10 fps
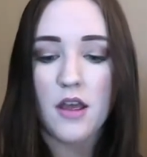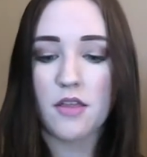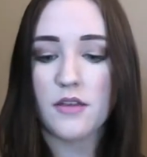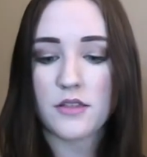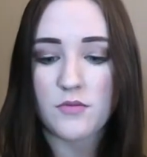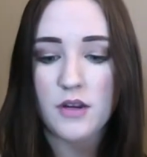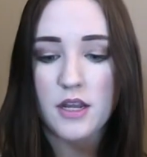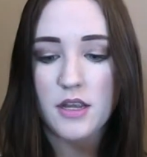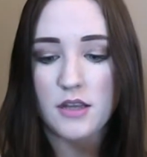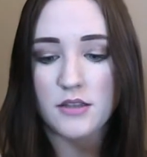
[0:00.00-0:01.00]
This one
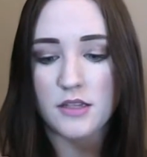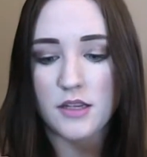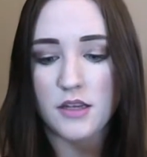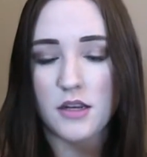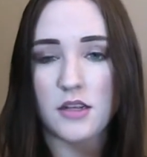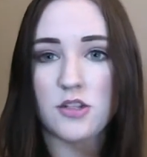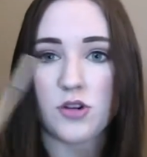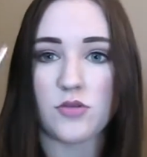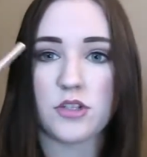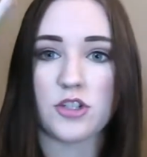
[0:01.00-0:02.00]
is in
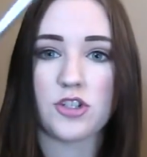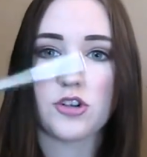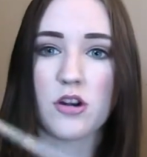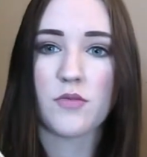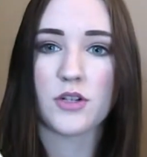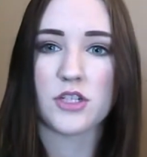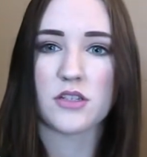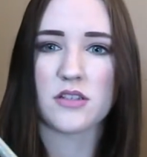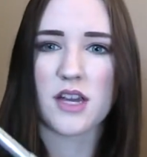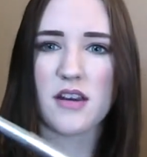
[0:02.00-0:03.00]
Toasted Sugar, which
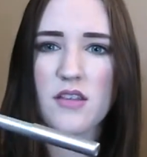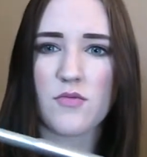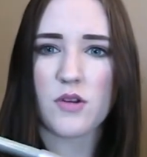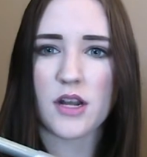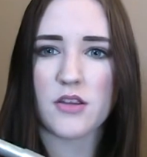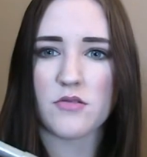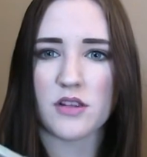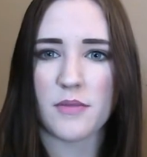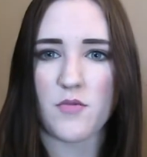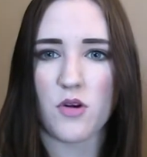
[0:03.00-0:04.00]
is kind of the one I use
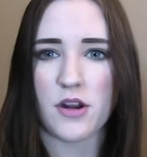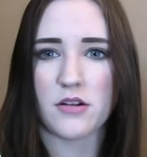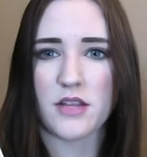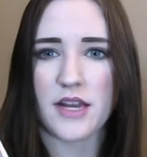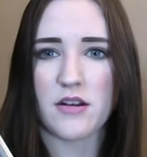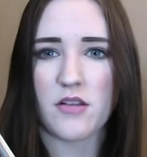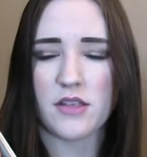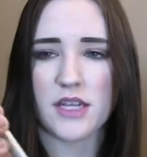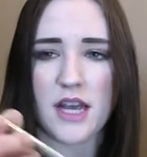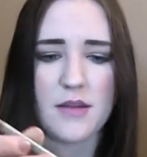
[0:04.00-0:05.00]
on my waterline all the
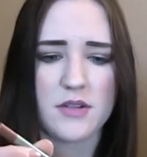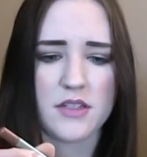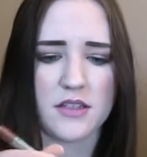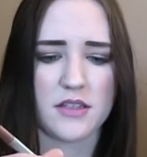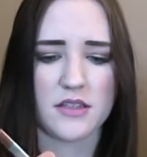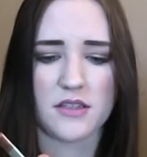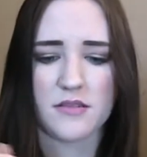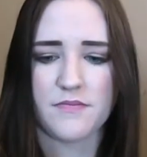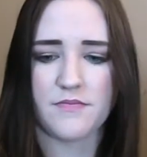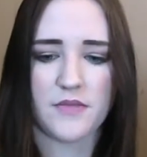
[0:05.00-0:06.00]
time, just because
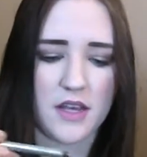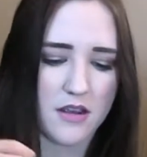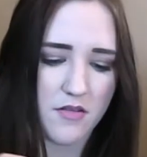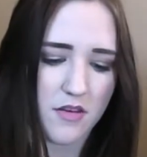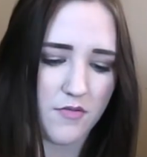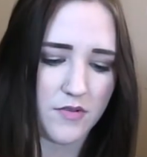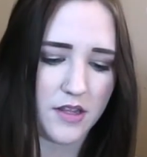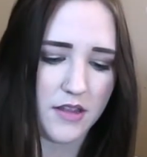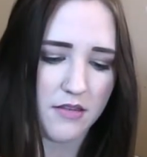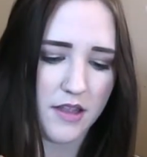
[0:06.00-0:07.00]
it's that
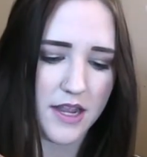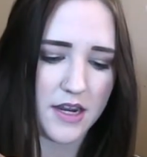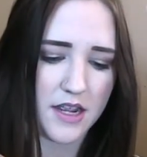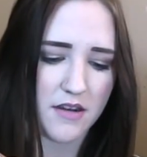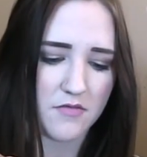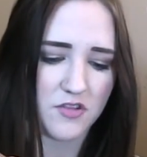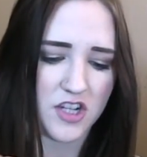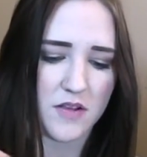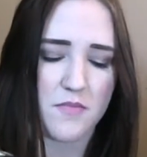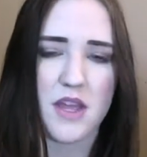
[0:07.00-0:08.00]
really light kind of
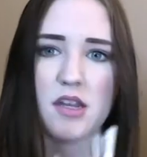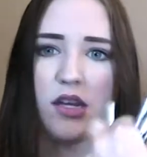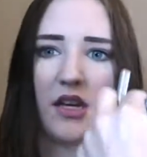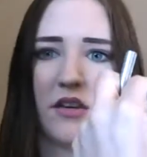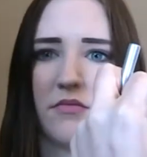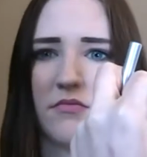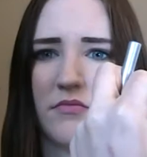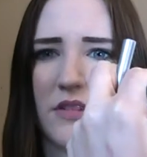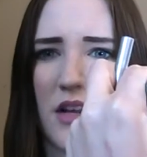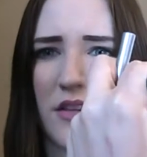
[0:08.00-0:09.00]
champagne-y
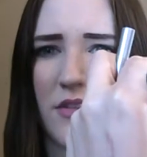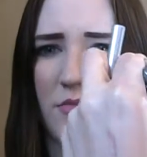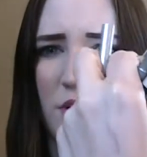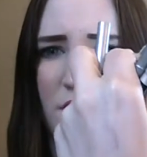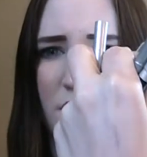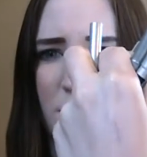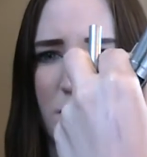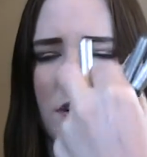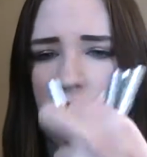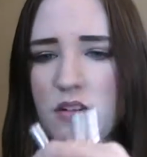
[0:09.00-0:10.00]
colored one that
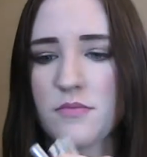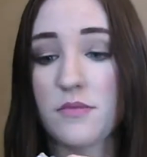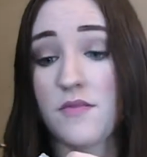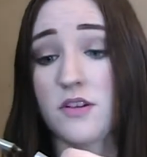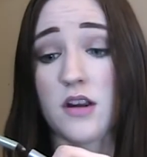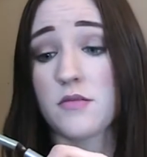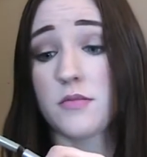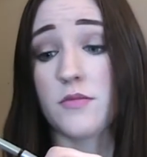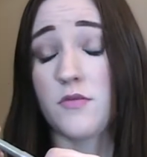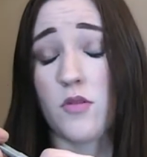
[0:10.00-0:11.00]
I've talked about
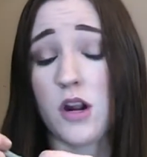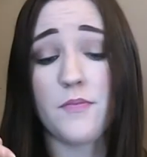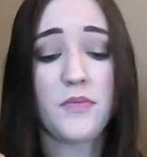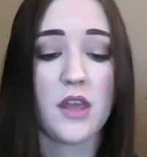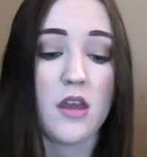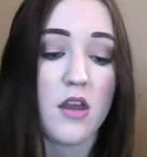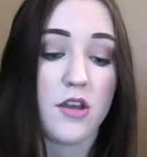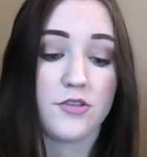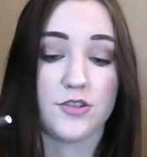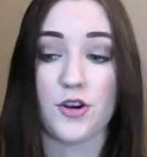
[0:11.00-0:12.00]
before.
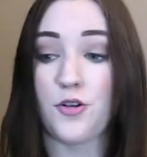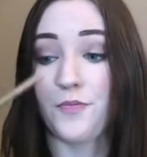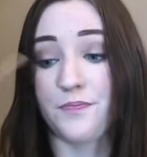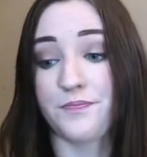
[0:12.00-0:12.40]
So